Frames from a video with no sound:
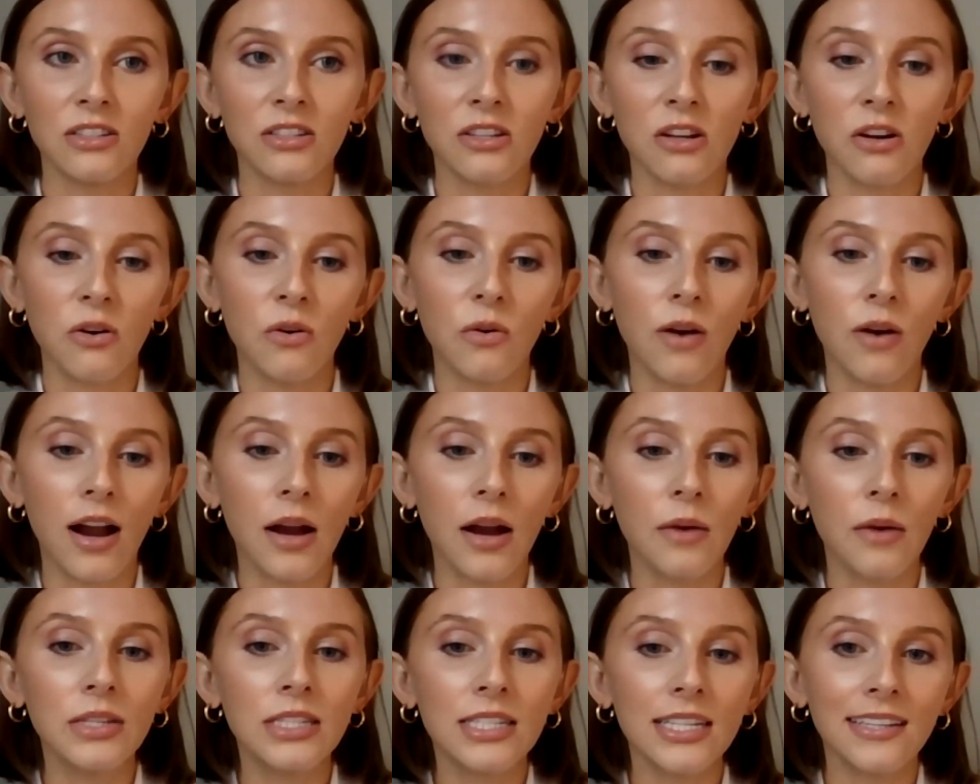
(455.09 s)
So
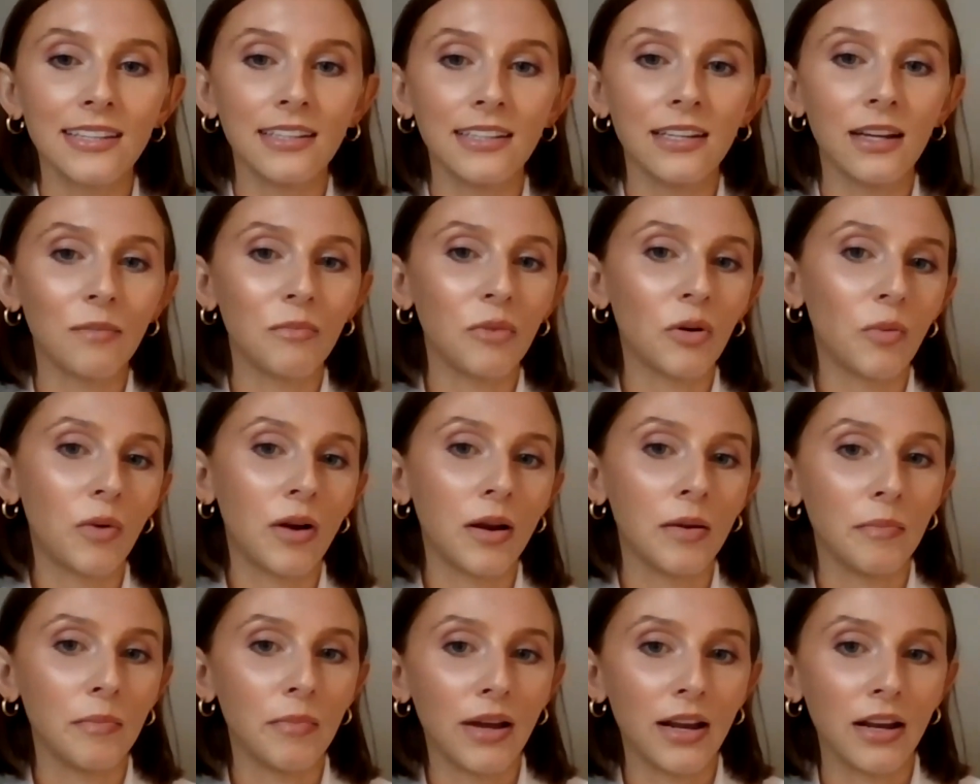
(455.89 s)
I would say the number
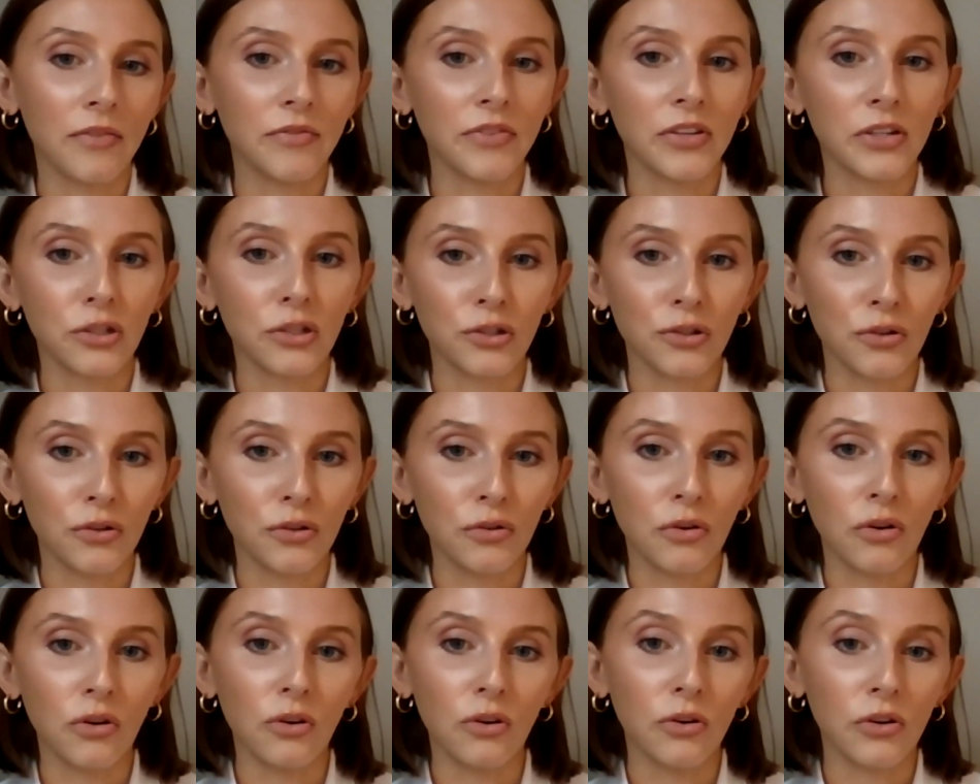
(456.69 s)
one benefit to
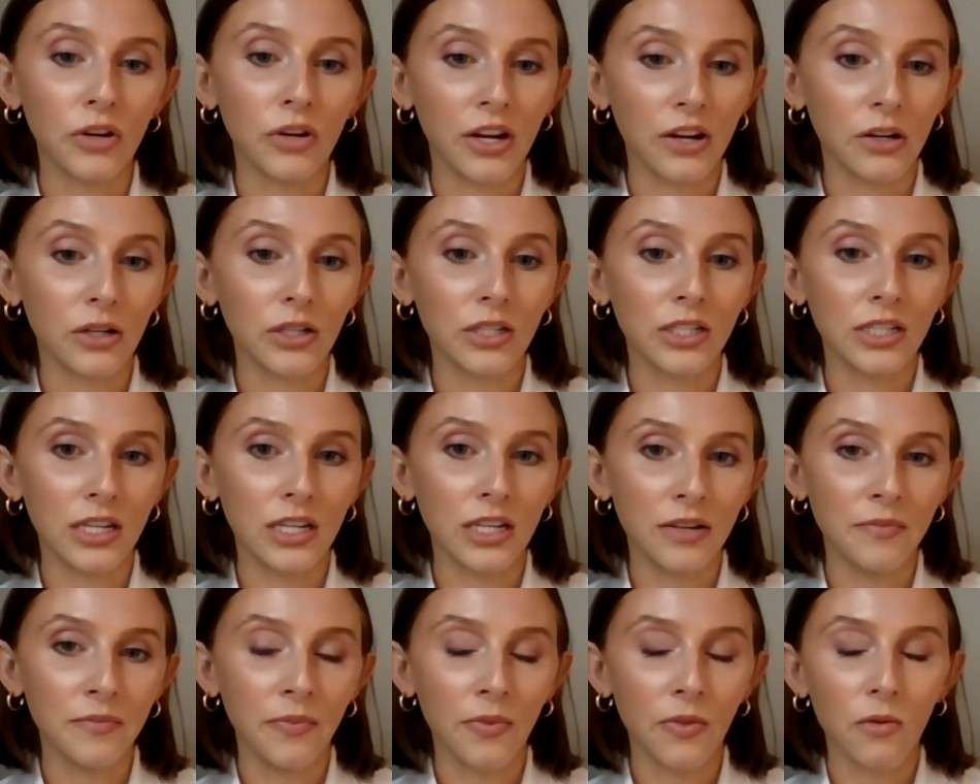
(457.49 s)
Google
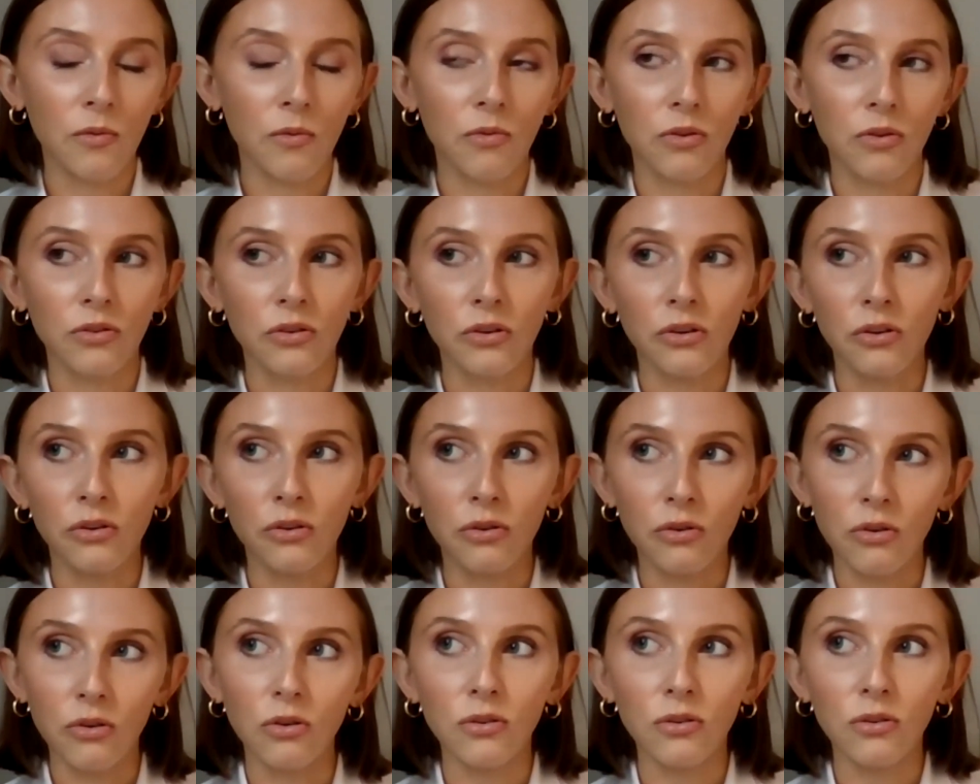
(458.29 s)
Guarantee or the
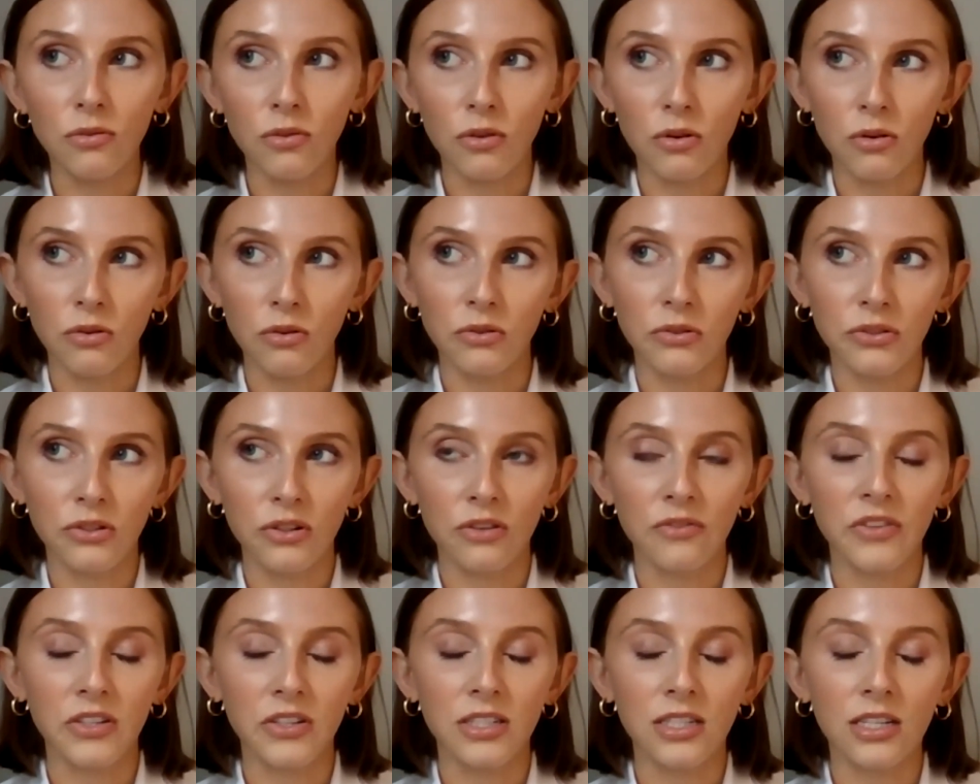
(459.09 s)
Google local
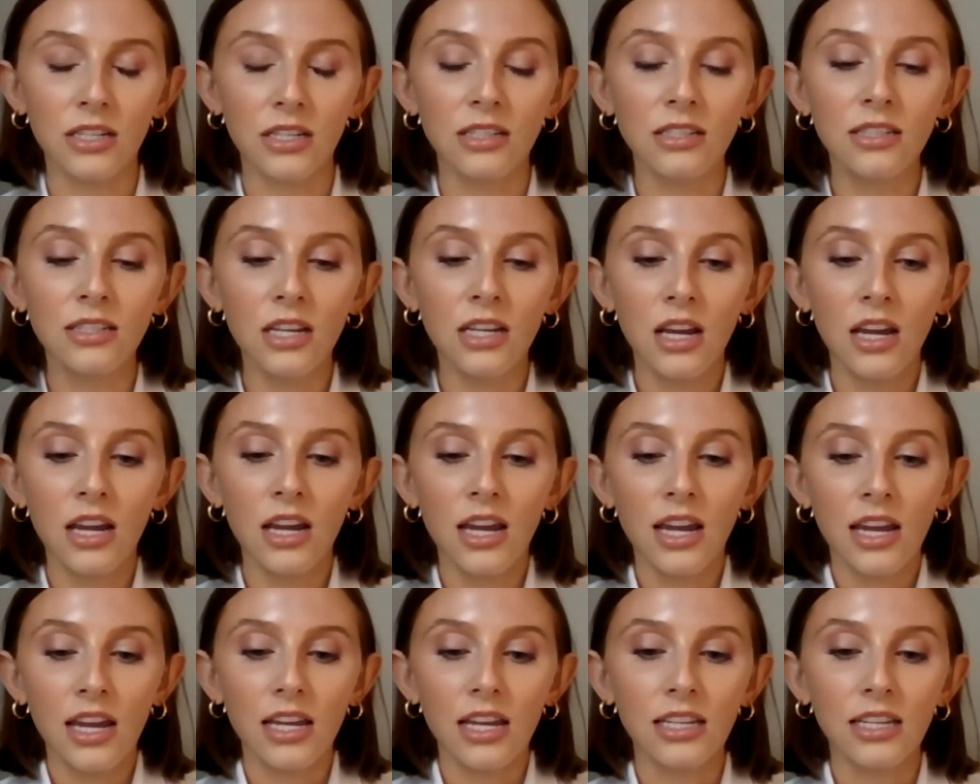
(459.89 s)
services
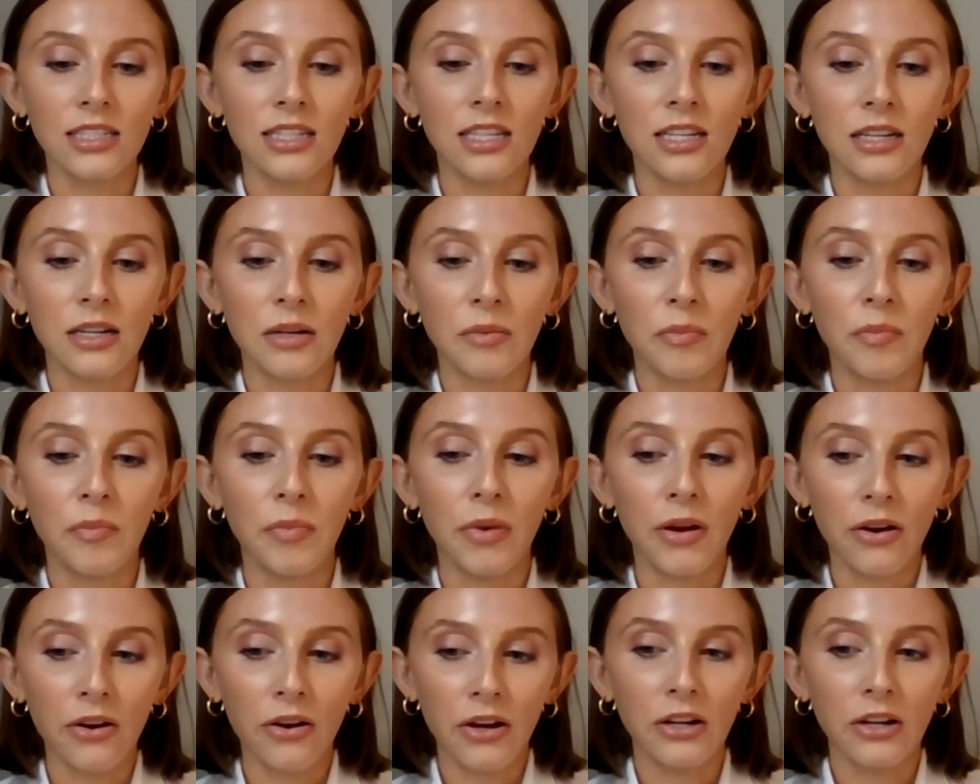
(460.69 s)
is the
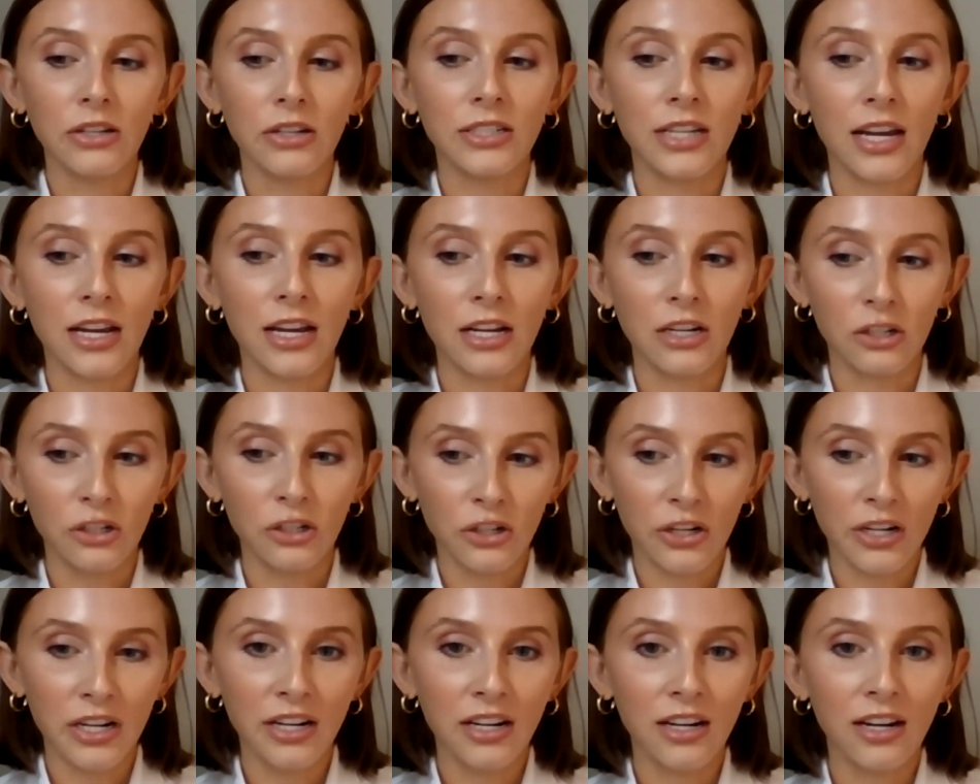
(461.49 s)
barrier to
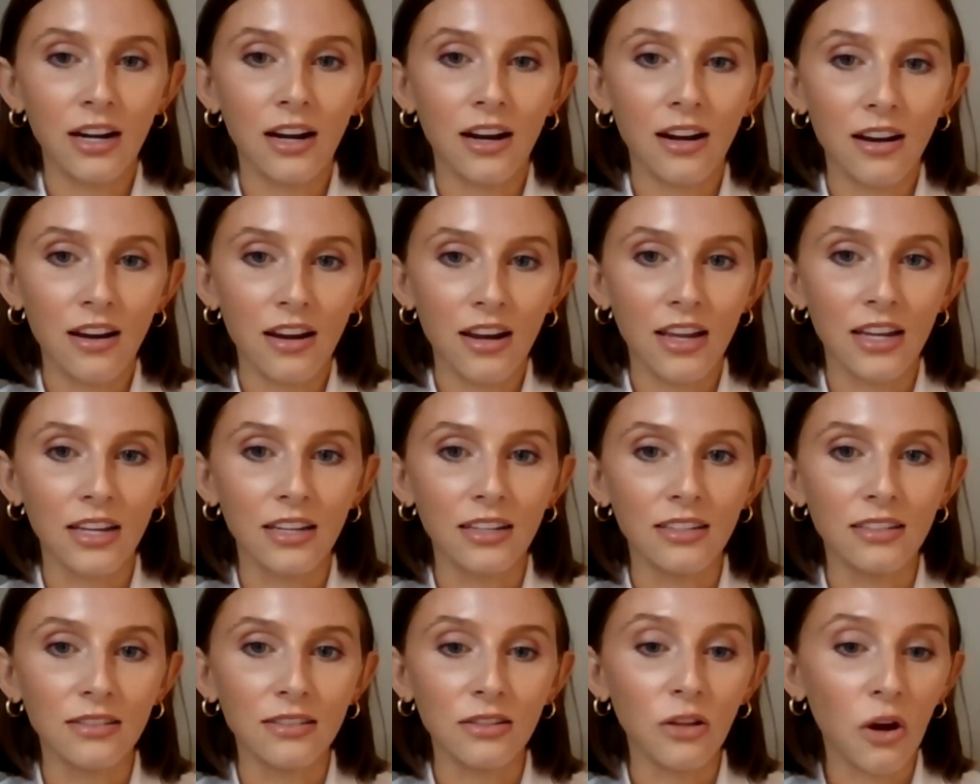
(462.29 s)
entry
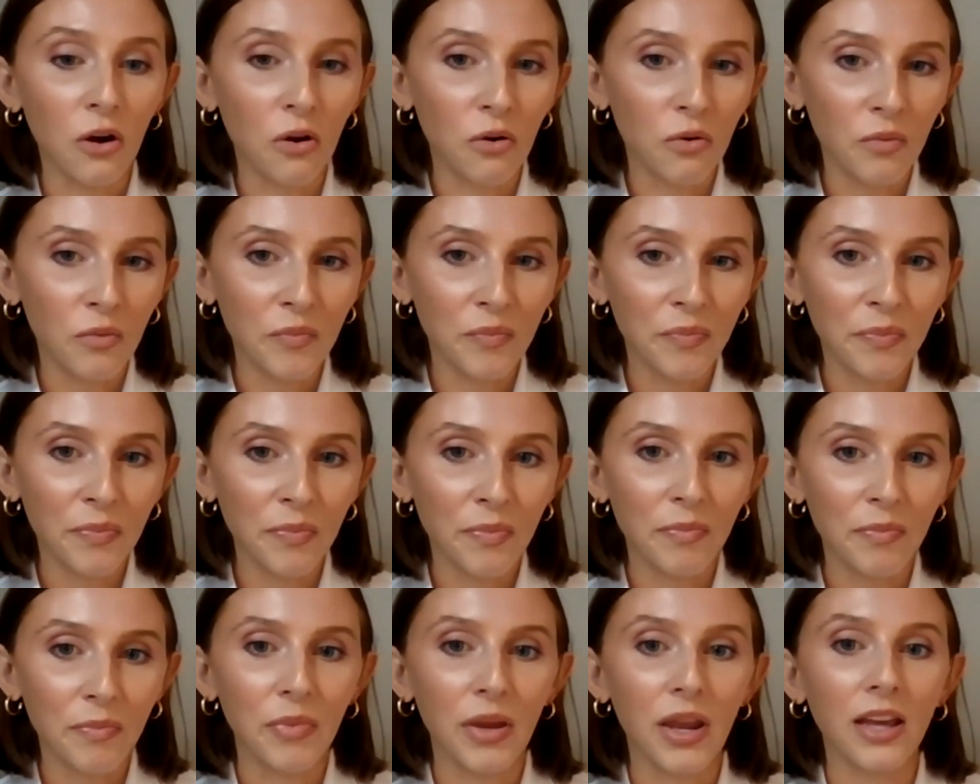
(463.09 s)
is low
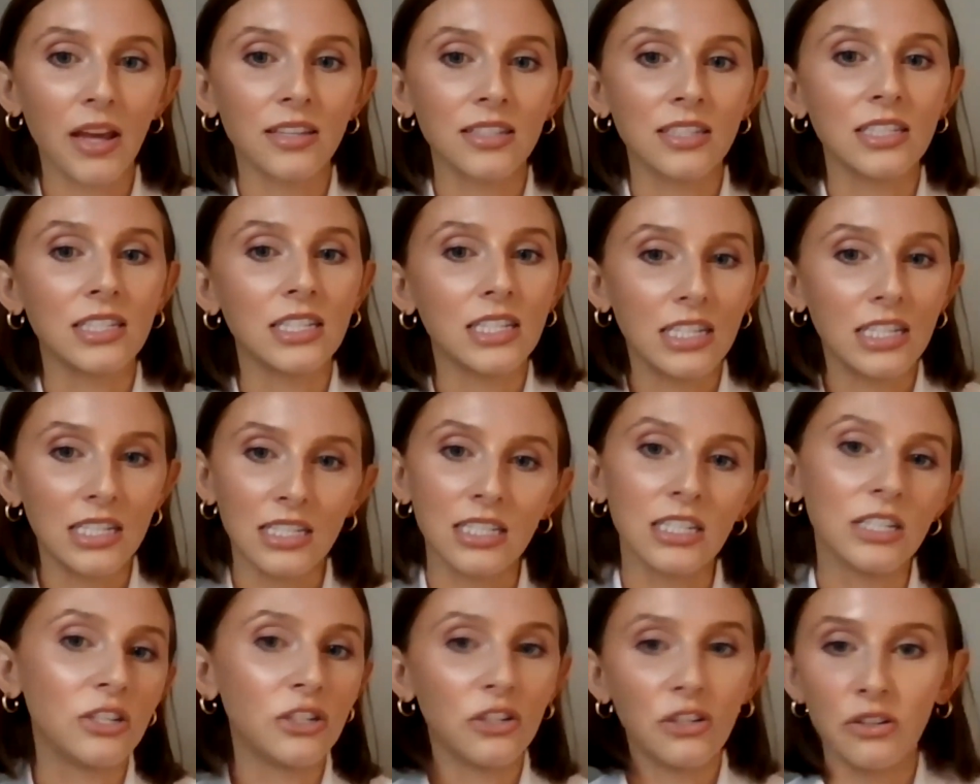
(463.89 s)
because it's
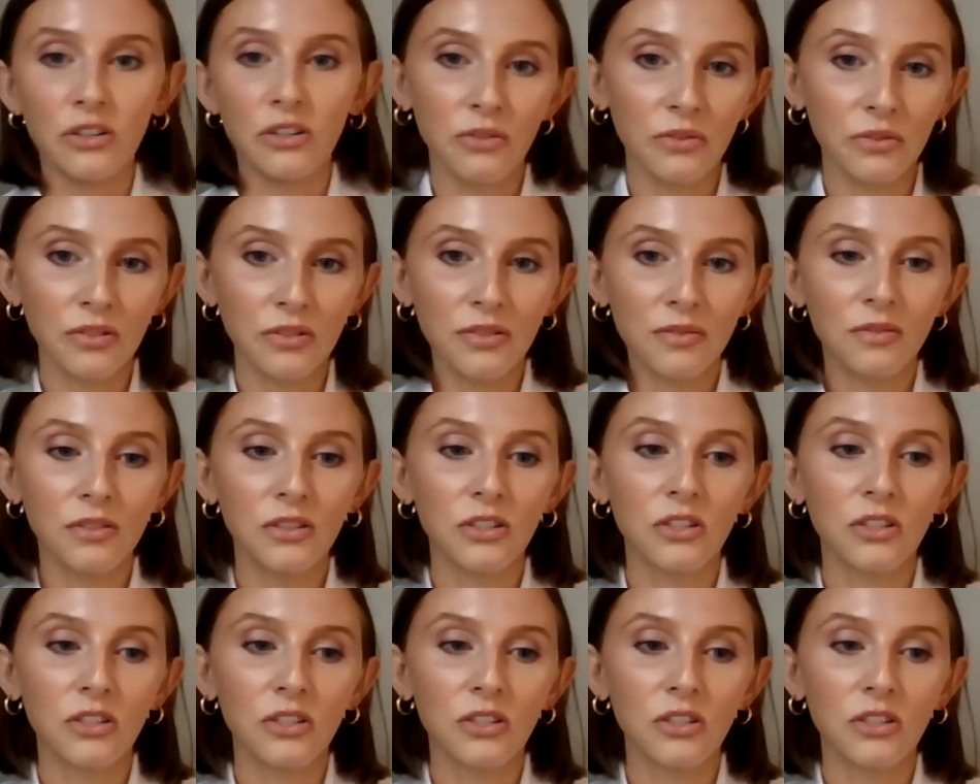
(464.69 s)
easy to use.